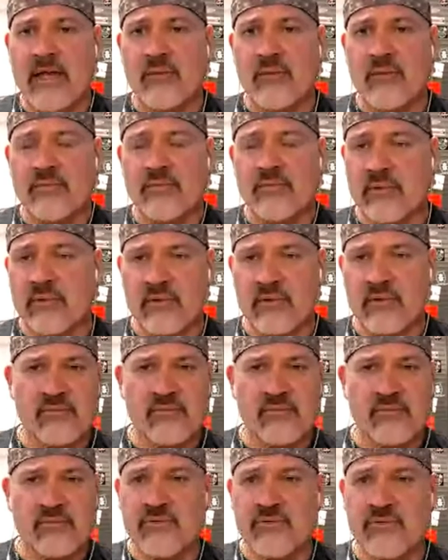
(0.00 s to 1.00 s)
am
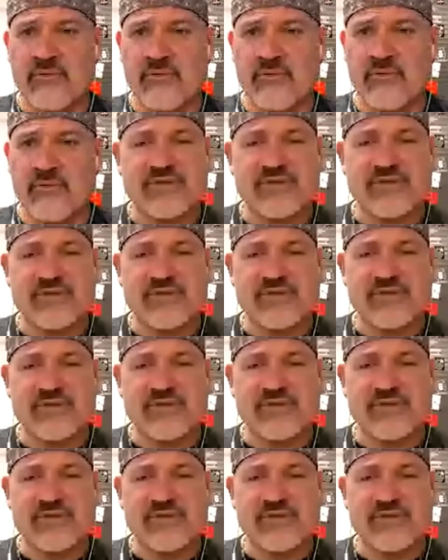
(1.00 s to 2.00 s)
on the other side of
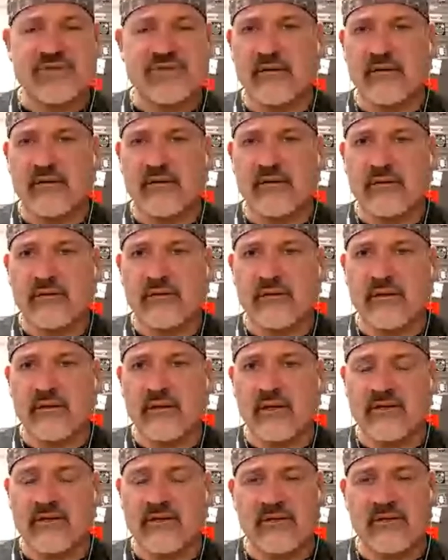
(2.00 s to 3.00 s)
this thing.
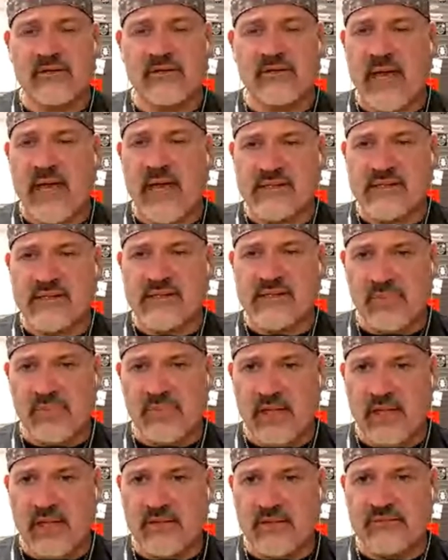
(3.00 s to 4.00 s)
And it's an
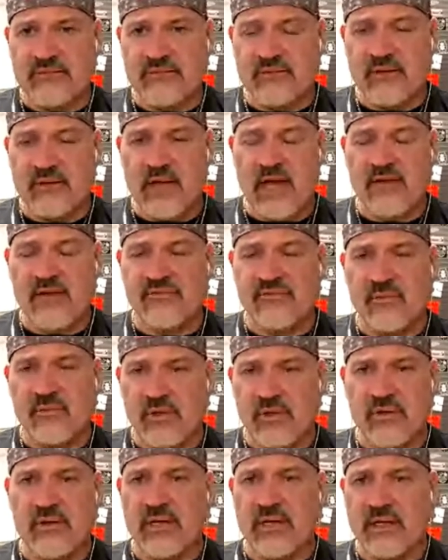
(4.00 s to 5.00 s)
amazing place. The knife
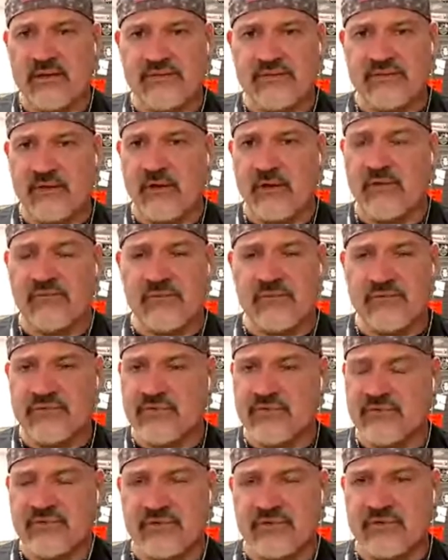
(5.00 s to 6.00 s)
community itself
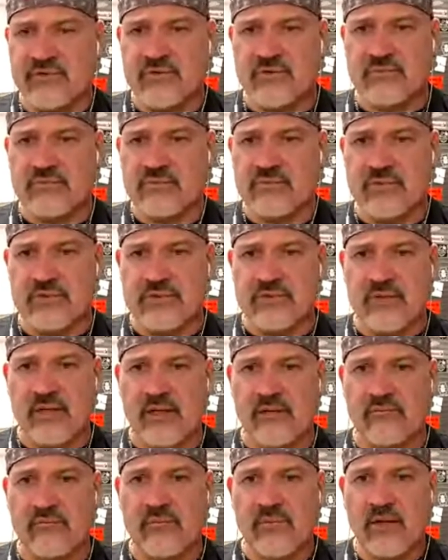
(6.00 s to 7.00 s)
is just a
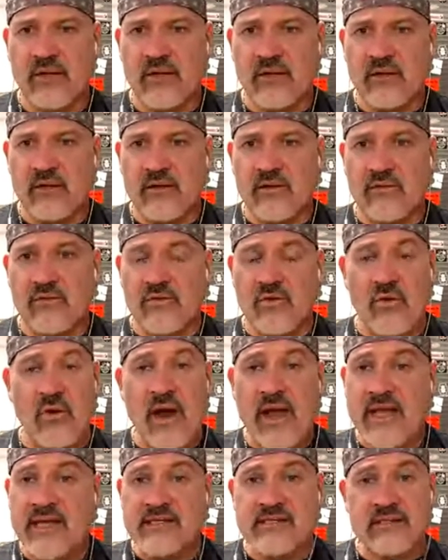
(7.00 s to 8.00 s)
just a
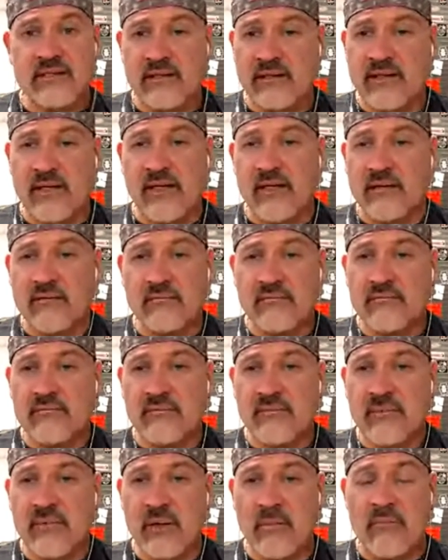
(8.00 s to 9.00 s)
crazily
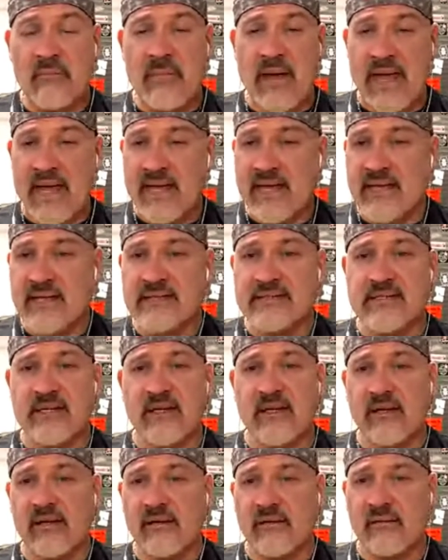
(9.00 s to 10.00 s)

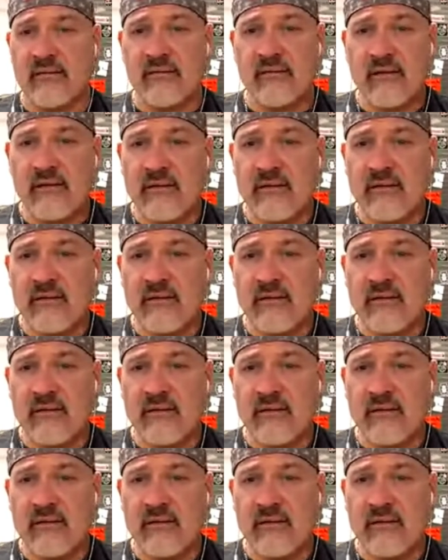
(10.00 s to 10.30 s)
amazing